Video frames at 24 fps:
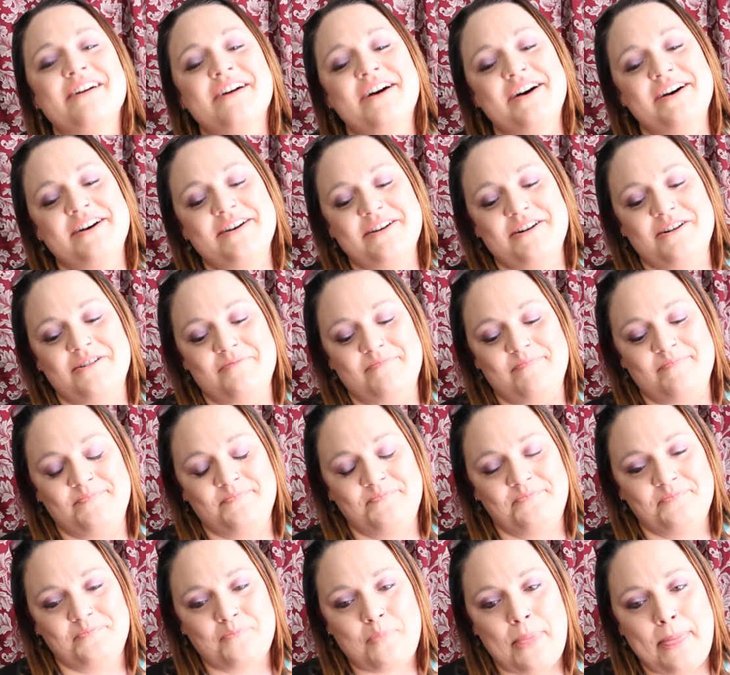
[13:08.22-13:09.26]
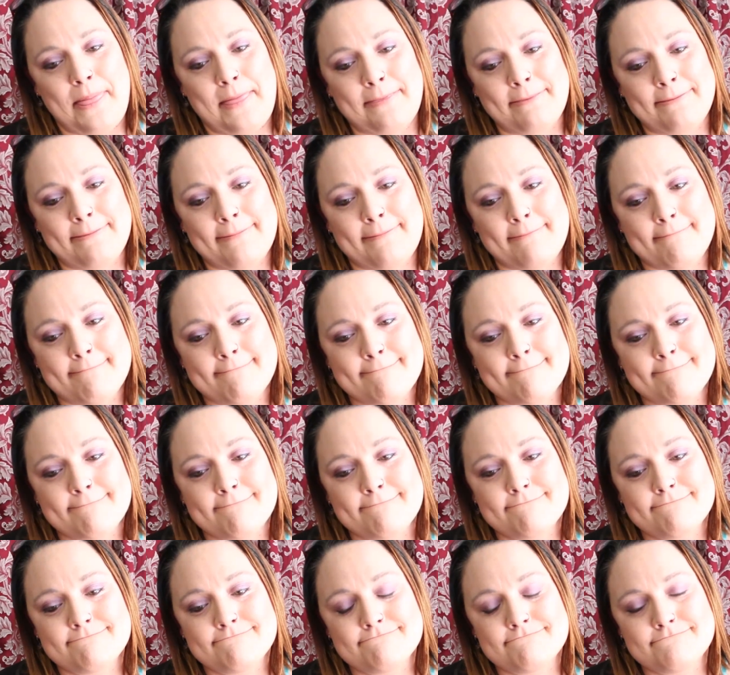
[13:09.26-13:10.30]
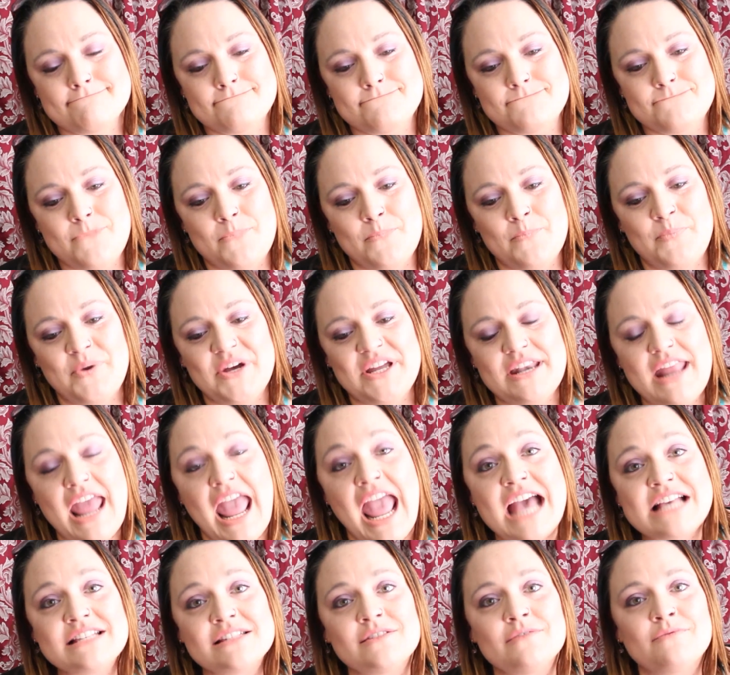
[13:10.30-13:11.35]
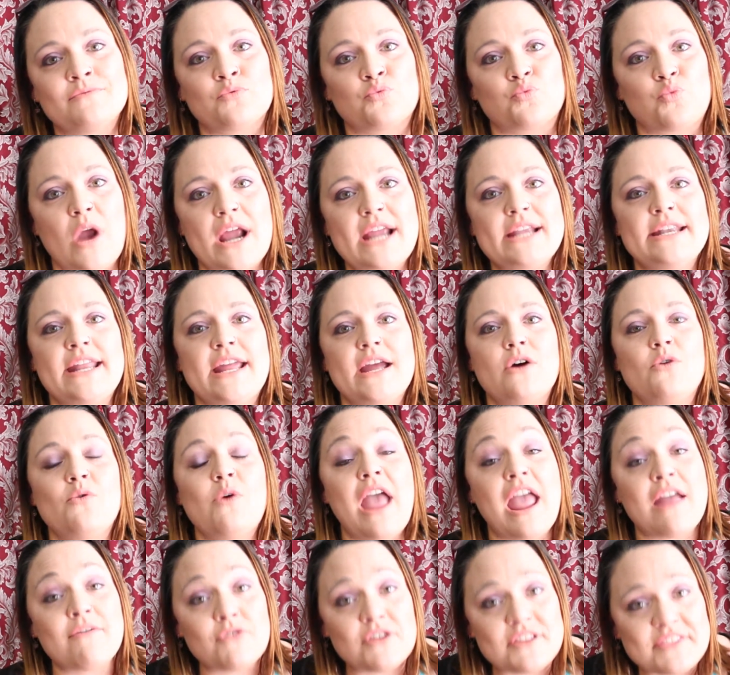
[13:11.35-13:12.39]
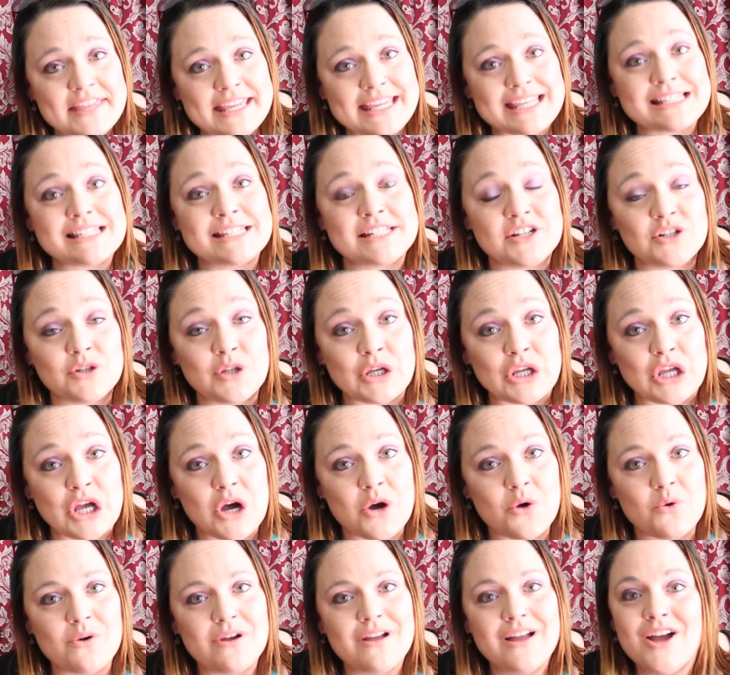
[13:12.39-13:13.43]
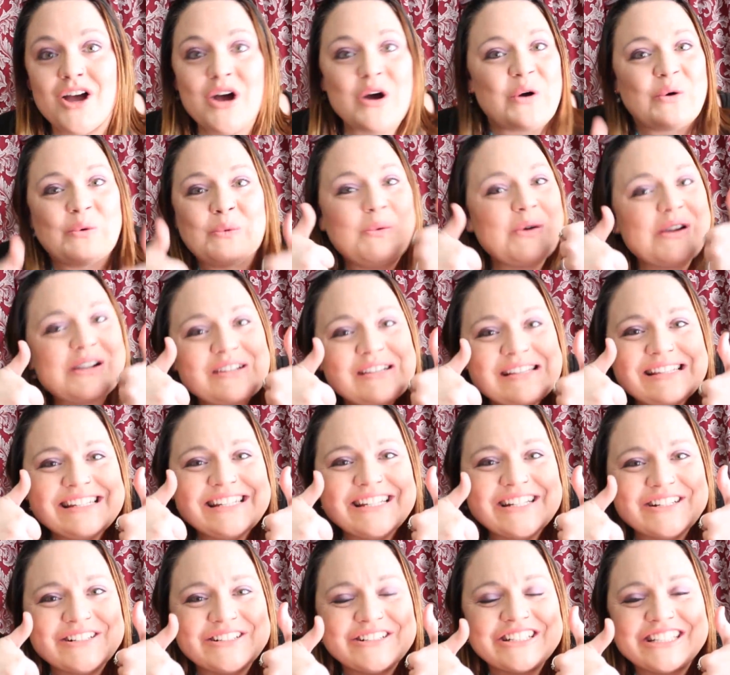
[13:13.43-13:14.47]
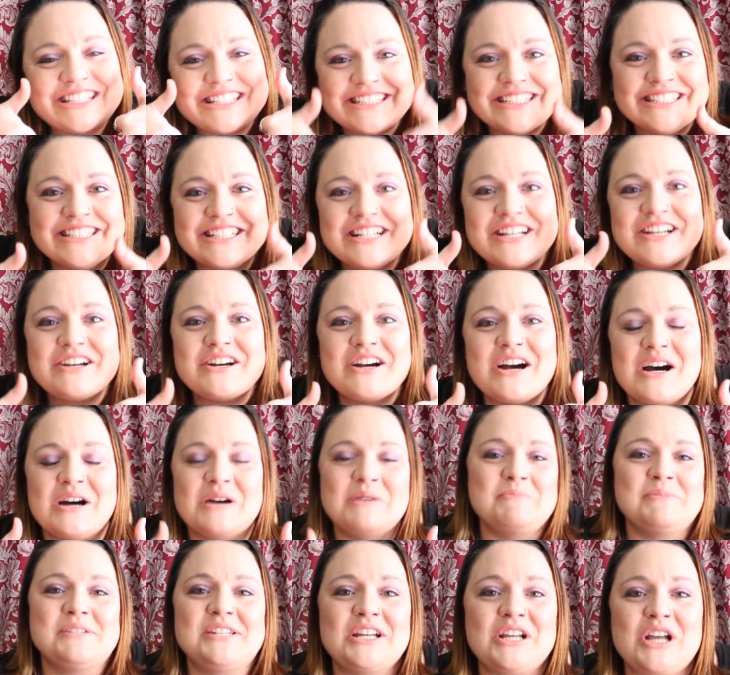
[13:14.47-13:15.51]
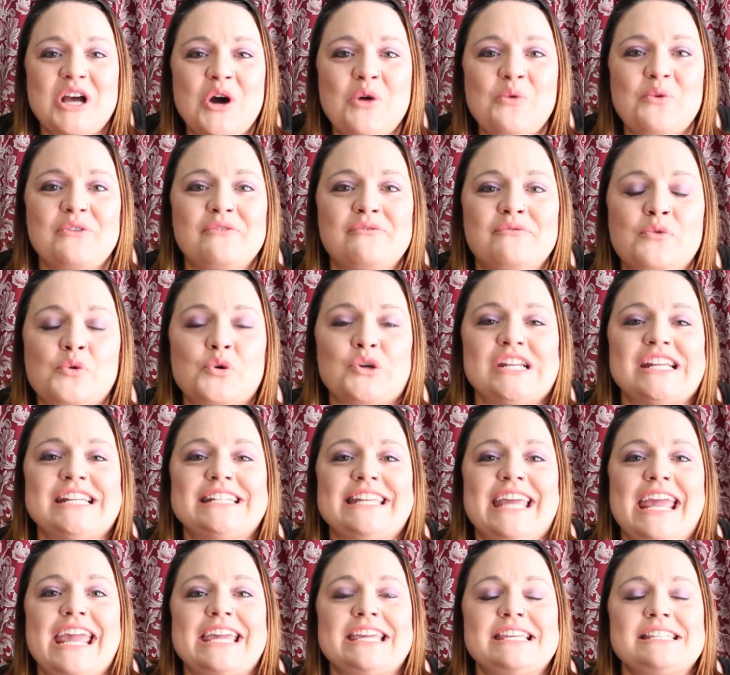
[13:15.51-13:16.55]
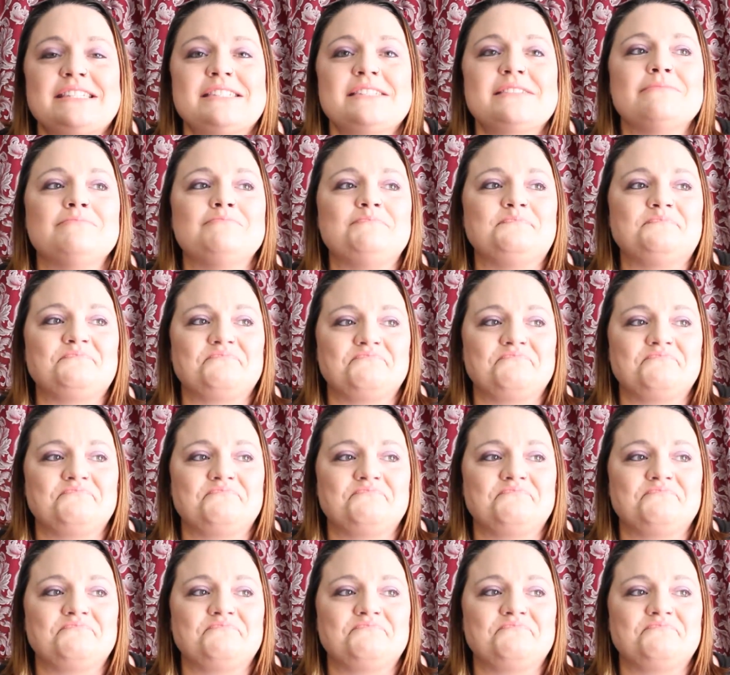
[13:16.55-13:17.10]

But as of right now, everything is still a go. We're still good to go in 40 days.